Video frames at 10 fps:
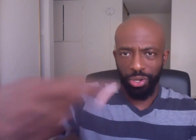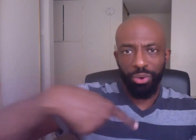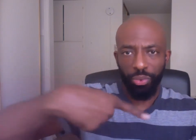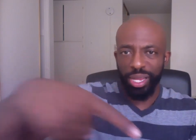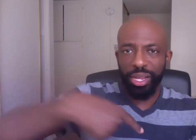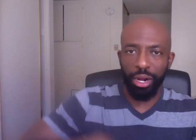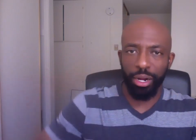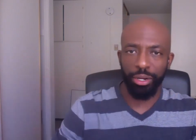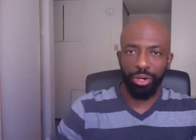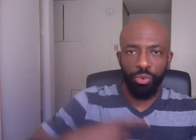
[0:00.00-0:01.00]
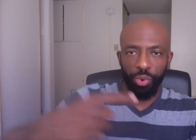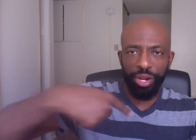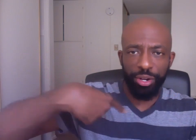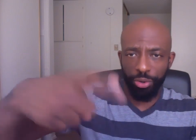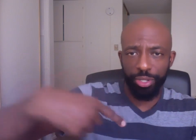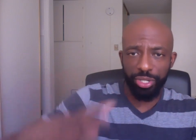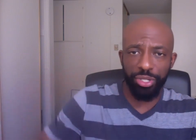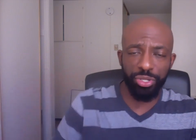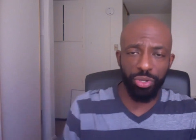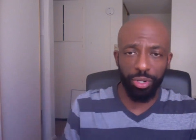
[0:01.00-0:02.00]
We are. We're going to
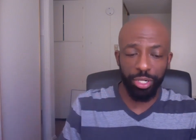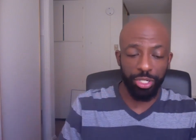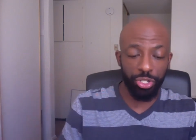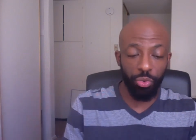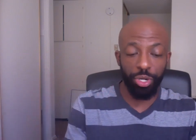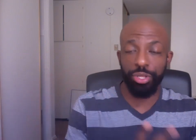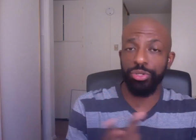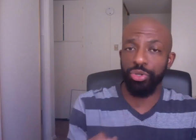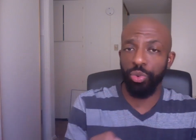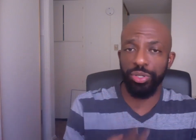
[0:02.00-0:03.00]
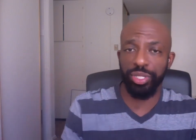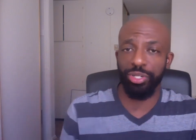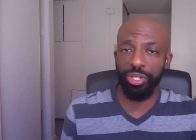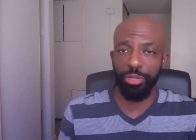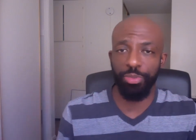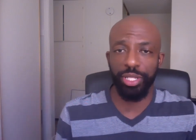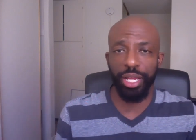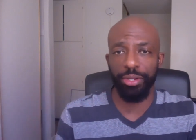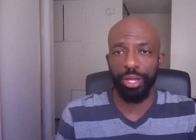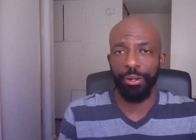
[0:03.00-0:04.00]
the store. So what are the two words that you need to put
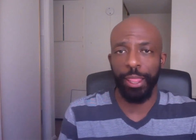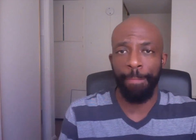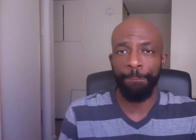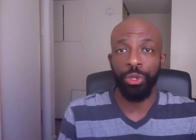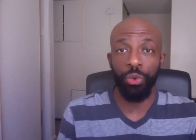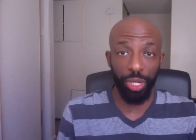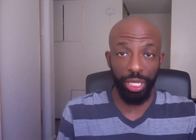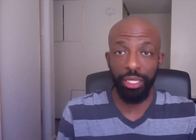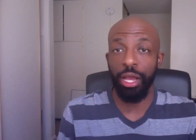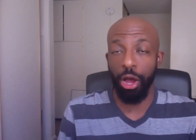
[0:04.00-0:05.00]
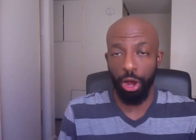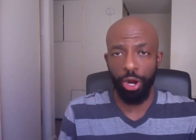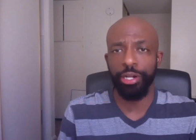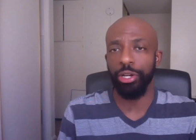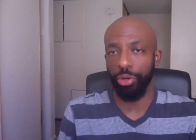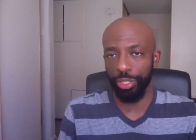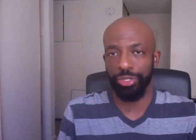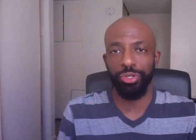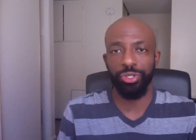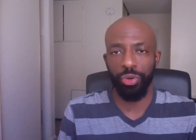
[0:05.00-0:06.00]
down there? We are going
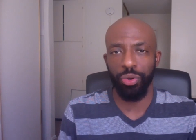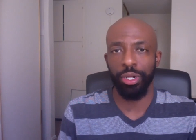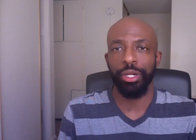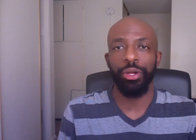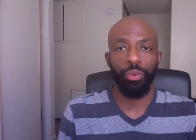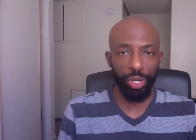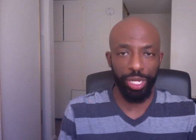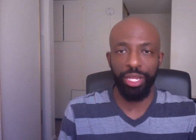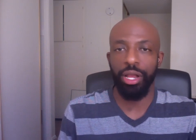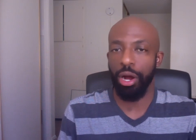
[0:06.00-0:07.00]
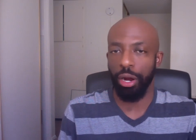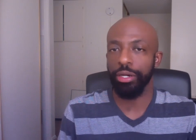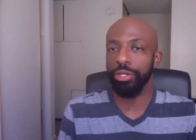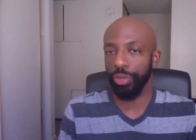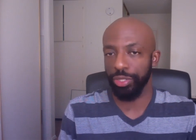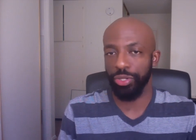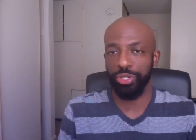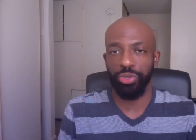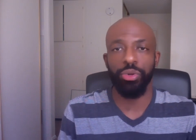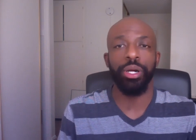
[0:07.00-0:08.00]
to the store. We are going to the
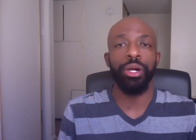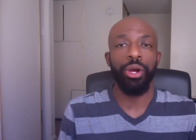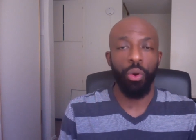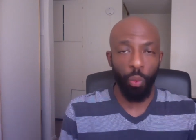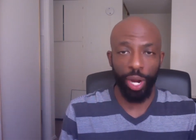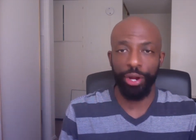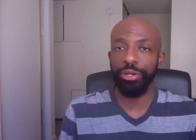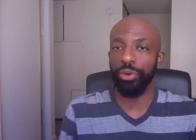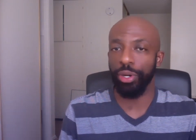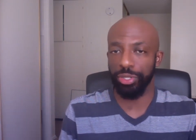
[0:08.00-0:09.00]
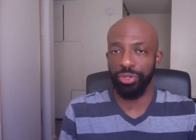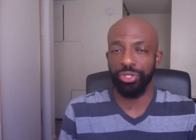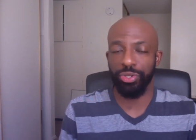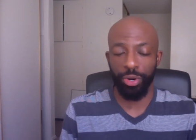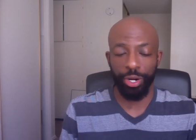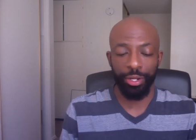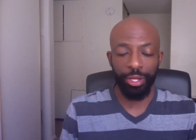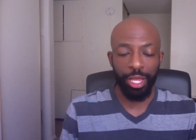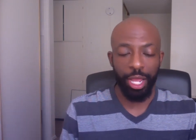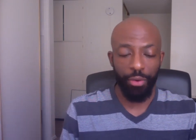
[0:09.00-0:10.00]
store. We're going to the store.
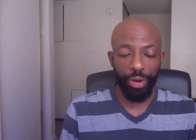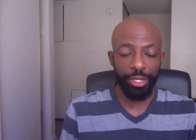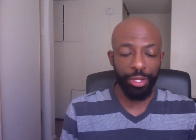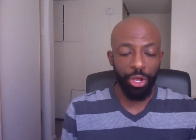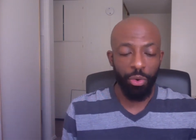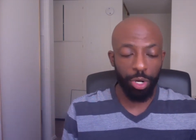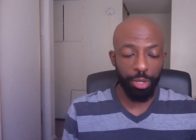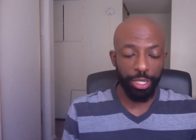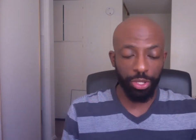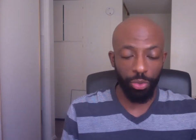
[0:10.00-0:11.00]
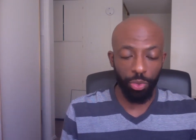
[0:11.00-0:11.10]
All right. What about the